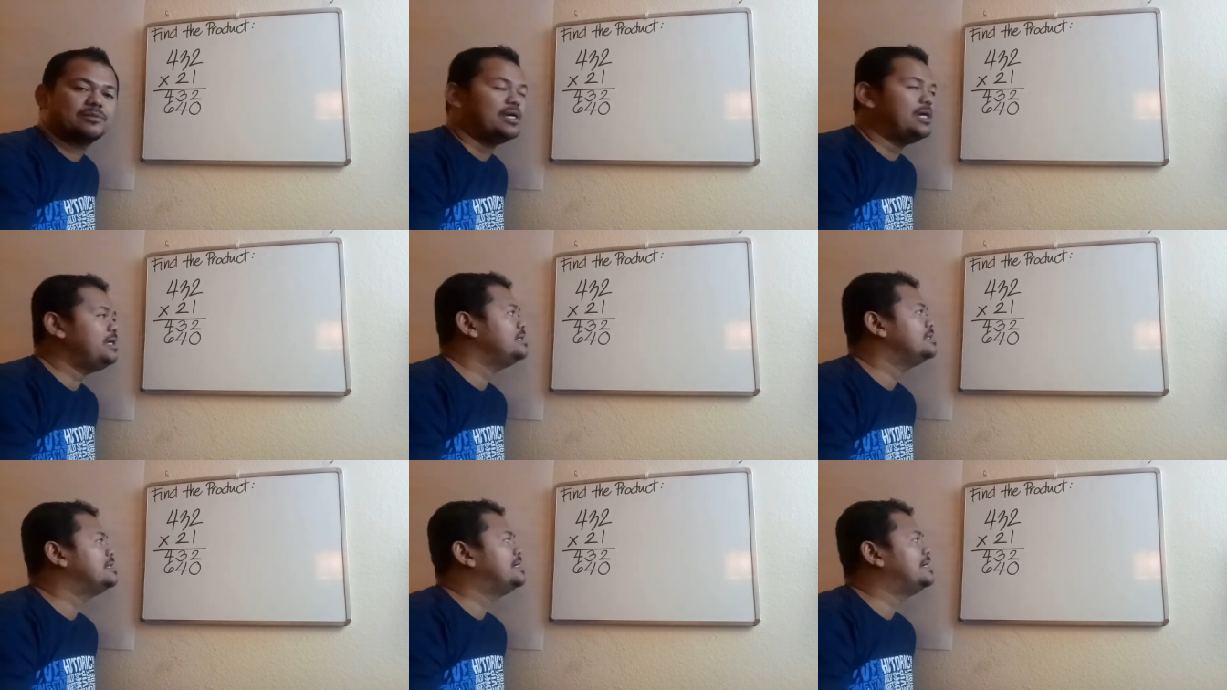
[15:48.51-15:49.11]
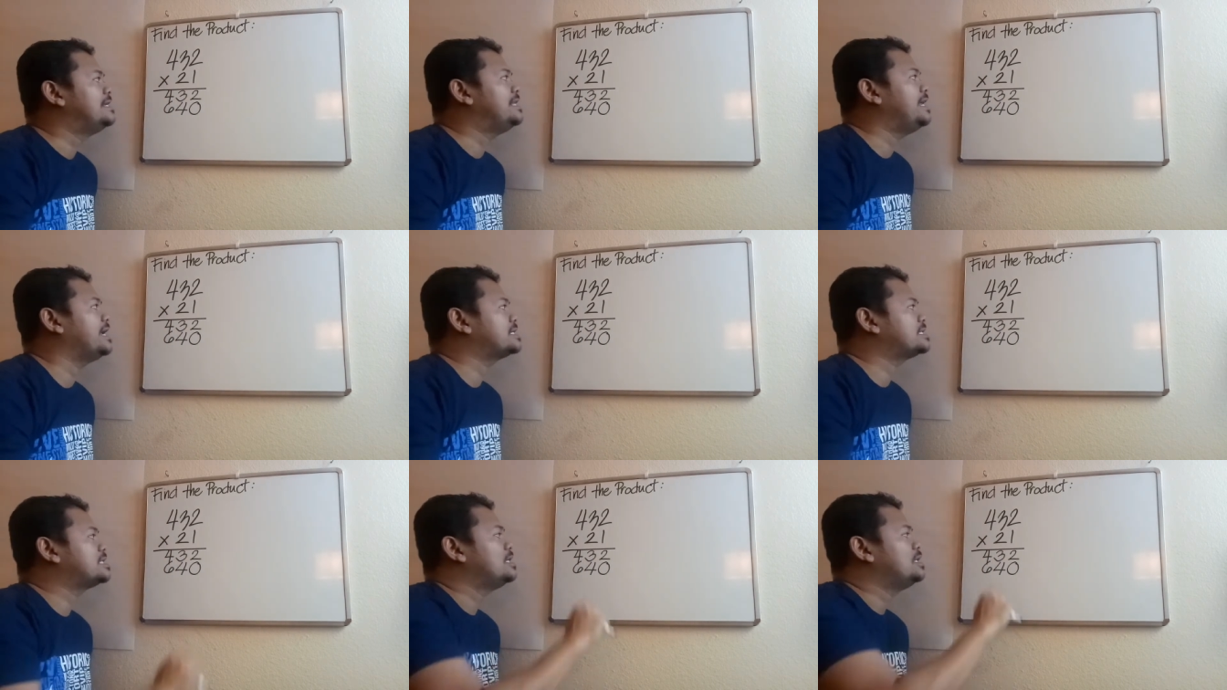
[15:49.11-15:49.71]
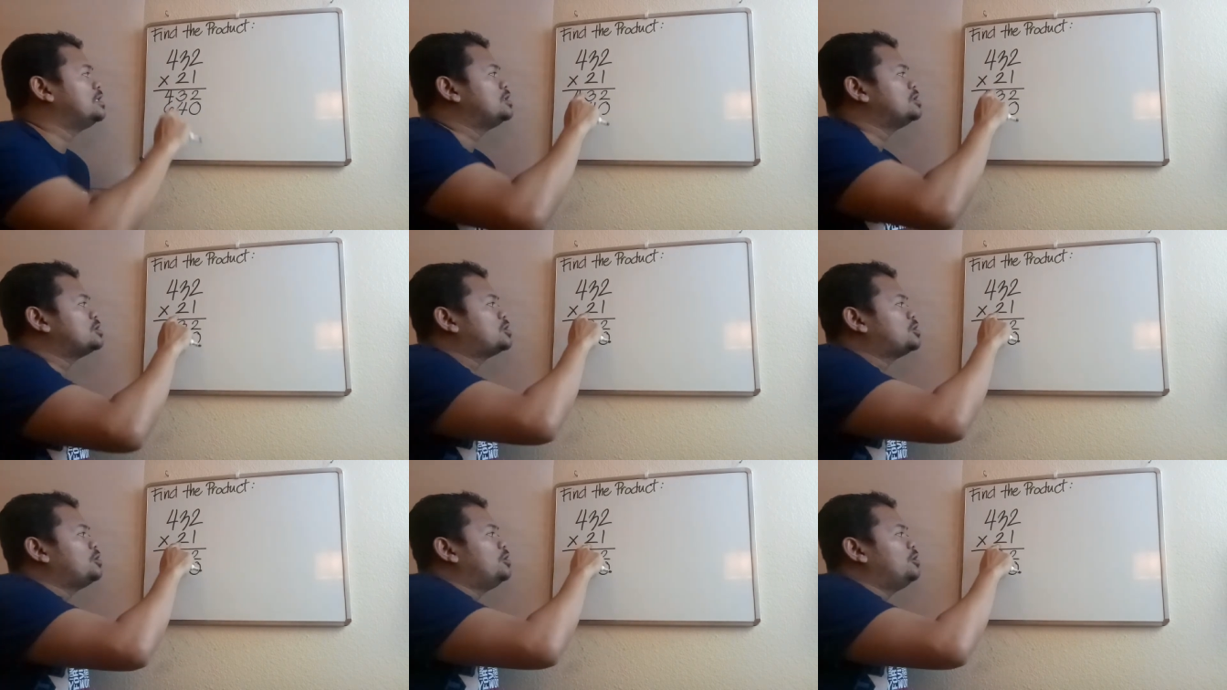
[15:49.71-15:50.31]
Okay? Next,
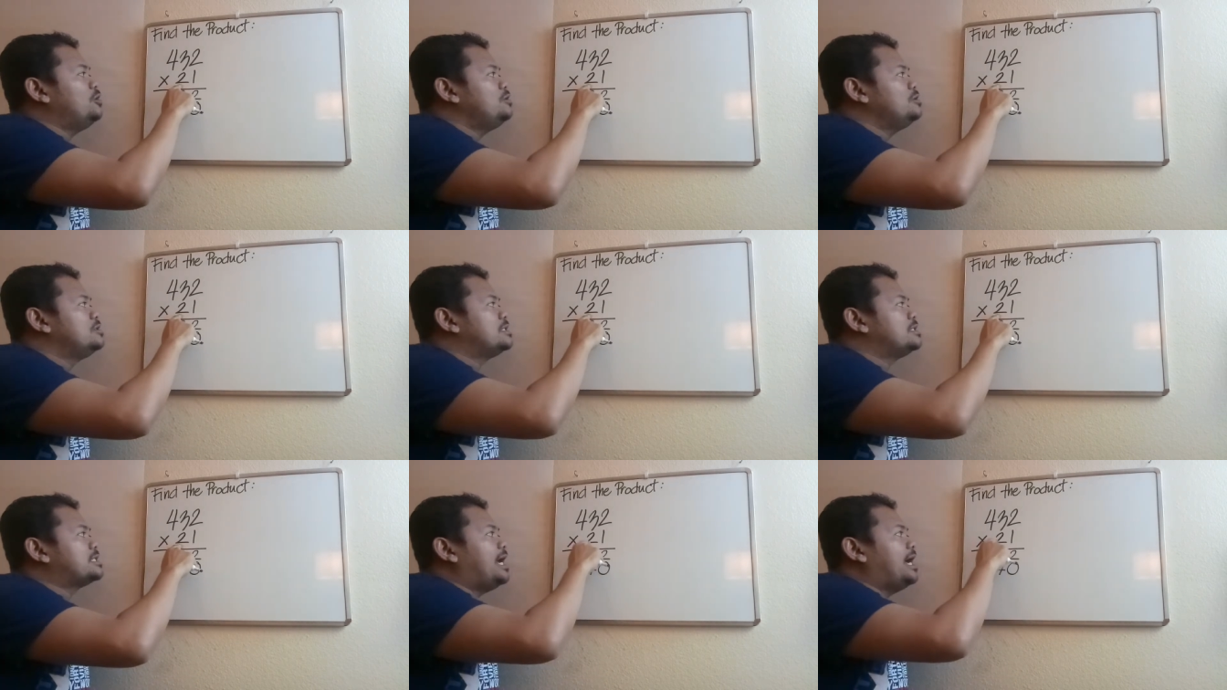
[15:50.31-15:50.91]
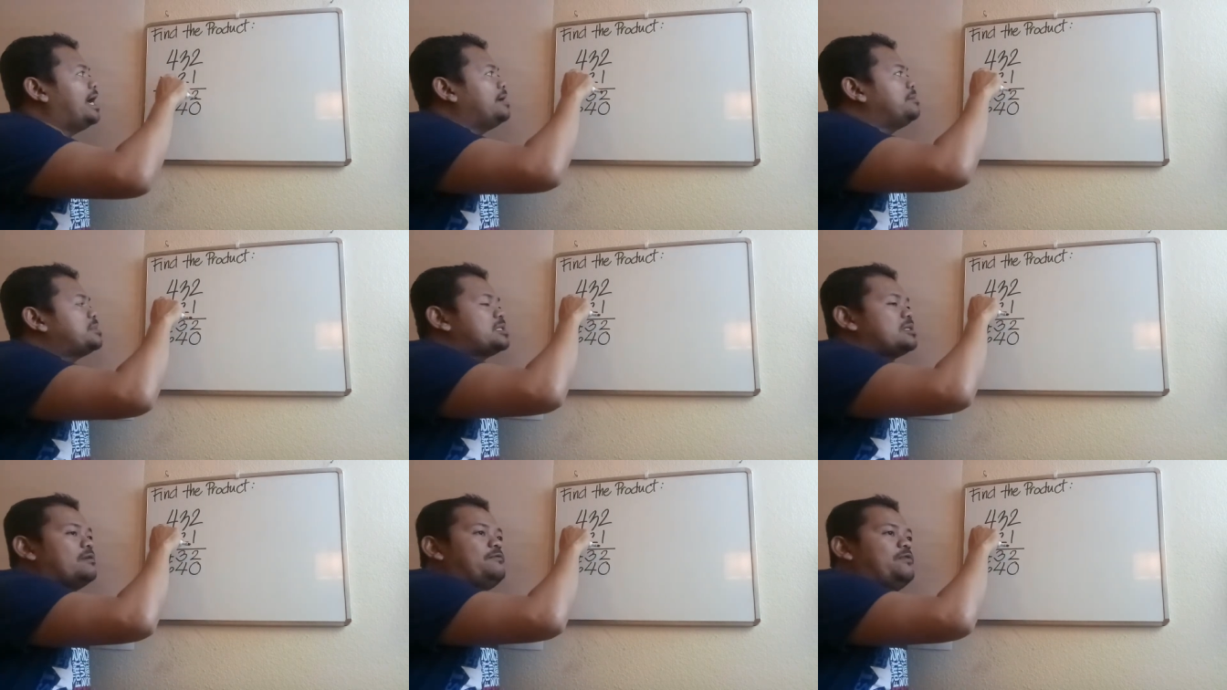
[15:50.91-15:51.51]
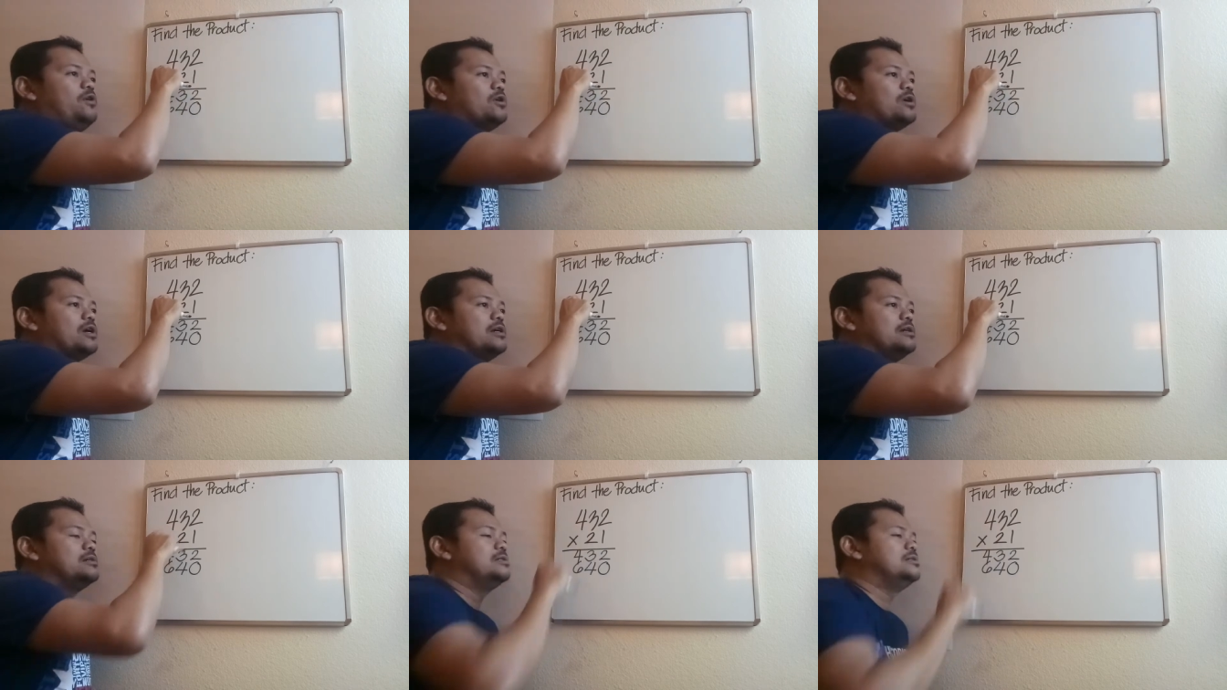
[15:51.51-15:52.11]
2 times
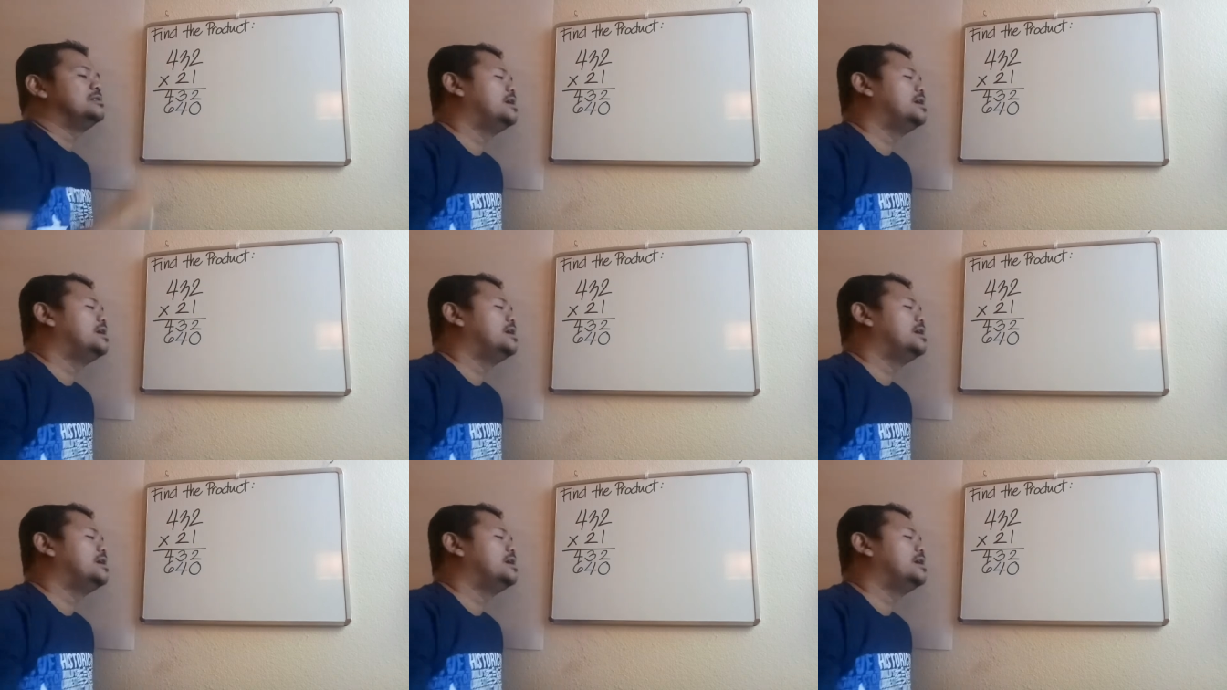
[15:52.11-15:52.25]
4.